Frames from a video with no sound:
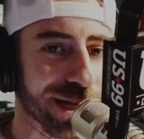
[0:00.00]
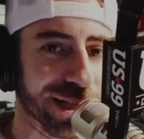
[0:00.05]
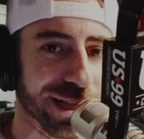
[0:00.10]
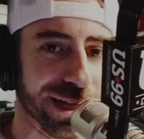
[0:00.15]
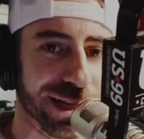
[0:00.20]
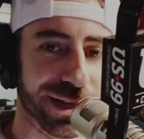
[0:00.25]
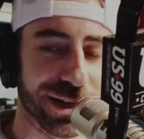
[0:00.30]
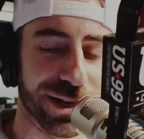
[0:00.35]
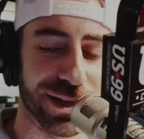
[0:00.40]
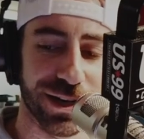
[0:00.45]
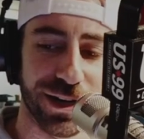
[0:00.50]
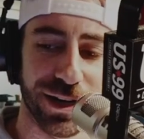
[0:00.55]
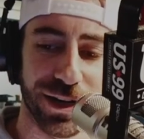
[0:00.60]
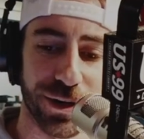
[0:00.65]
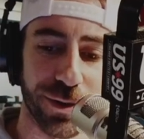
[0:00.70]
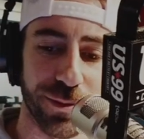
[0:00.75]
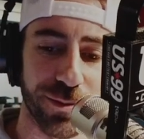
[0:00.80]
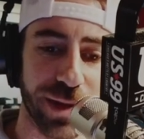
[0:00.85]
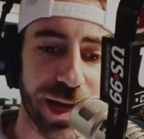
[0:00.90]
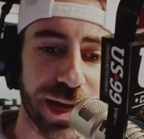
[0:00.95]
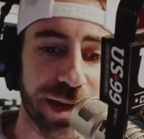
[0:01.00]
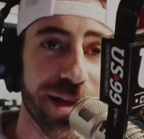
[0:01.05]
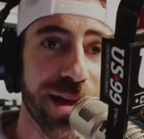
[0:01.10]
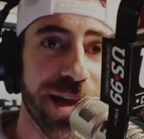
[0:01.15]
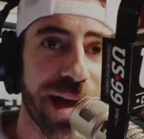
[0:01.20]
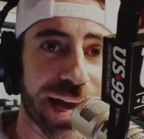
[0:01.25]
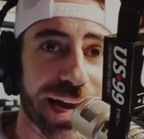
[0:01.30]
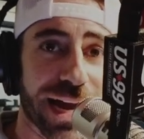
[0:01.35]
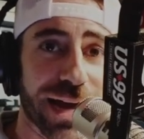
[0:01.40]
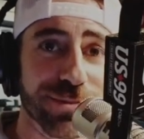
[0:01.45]
me like, oh, man.
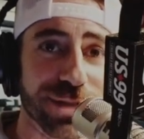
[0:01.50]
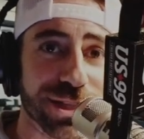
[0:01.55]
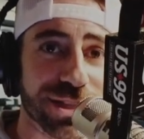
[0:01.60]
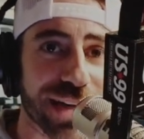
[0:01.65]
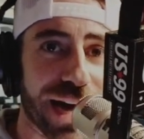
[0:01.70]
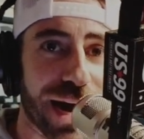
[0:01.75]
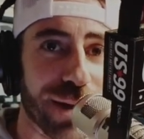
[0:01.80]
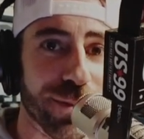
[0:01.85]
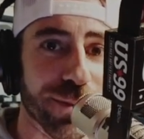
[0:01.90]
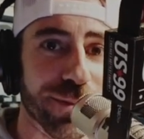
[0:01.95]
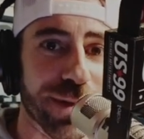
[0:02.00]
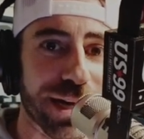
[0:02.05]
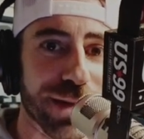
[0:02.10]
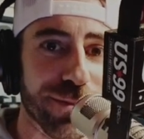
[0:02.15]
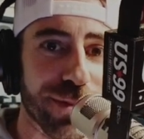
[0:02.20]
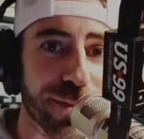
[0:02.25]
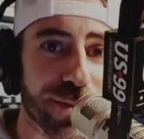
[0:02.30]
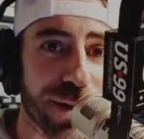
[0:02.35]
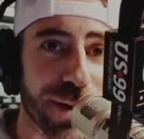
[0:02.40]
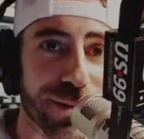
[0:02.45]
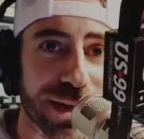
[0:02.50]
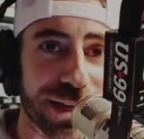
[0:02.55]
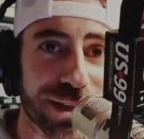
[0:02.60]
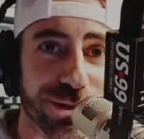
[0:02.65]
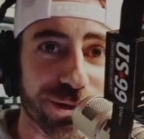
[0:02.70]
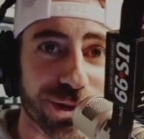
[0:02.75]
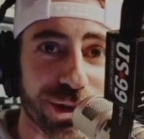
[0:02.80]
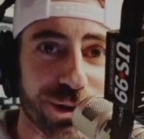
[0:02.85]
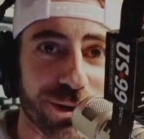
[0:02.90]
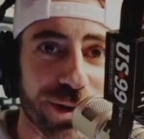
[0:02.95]
And I'm just complimenting people. I'm like,
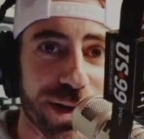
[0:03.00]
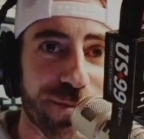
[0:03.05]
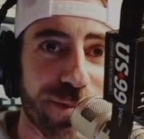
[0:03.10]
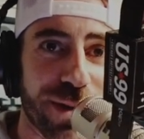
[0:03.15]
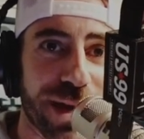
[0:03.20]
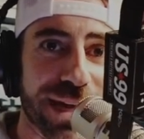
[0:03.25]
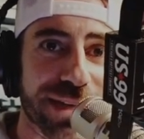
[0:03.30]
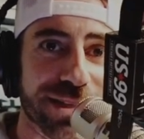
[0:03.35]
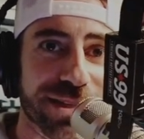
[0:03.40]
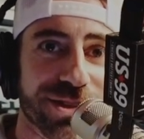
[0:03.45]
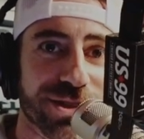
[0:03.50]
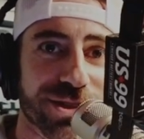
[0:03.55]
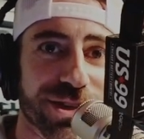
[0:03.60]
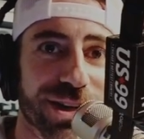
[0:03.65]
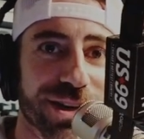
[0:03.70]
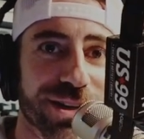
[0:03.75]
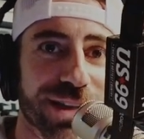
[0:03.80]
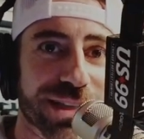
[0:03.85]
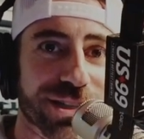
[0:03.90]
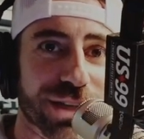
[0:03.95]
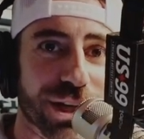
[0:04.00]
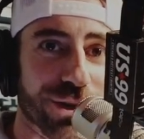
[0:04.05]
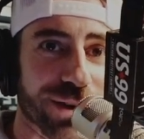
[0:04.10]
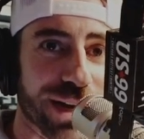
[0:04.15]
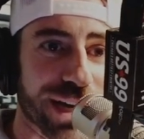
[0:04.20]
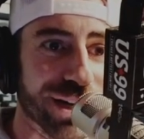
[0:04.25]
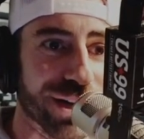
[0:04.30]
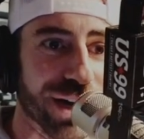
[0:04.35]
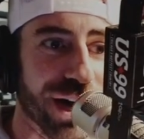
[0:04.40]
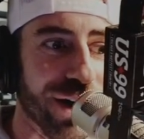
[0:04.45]
those are great pants, sir. That's a
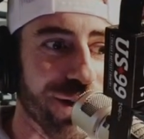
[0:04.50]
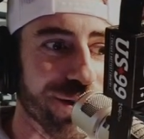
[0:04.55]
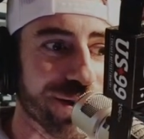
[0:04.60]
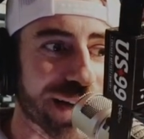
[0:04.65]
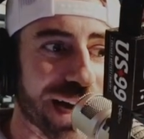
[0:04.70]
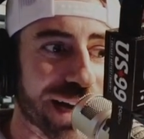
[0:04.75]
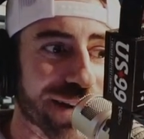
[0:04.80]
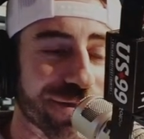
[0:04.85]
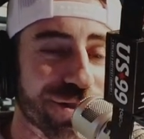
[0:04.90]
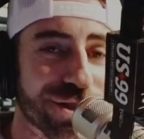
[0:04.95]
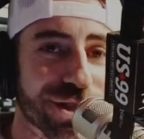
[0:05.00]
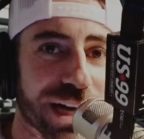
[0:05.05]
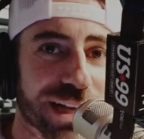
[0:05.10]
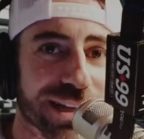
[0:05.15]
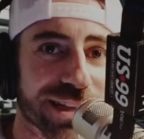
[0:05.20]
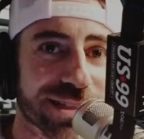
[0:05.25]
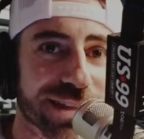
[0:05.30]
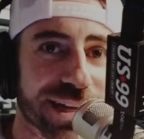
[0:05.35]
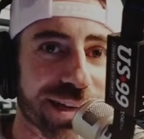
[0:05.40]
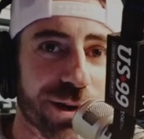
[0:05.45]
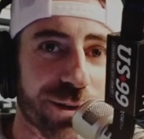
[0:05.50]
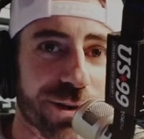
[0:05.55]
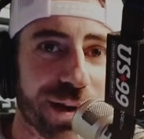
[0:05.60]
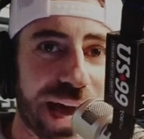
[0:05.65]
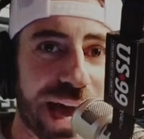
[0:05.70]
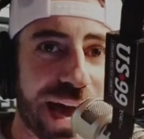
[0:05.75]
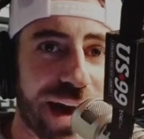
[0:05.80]
great coat. Kind of jealous I don't